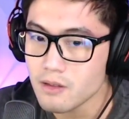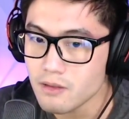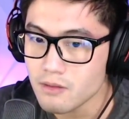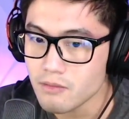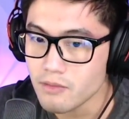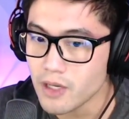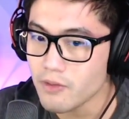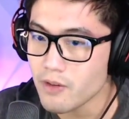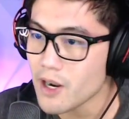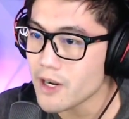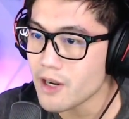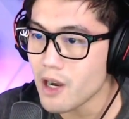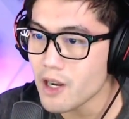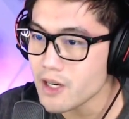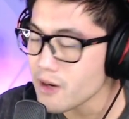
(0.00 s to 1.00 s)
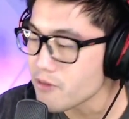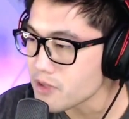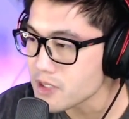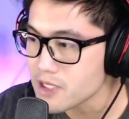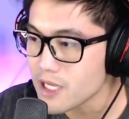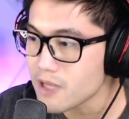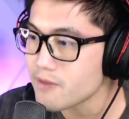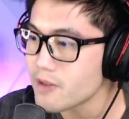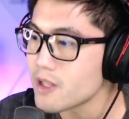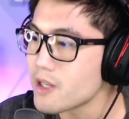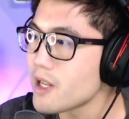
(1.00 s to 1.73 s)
Whenever I got it, I would save it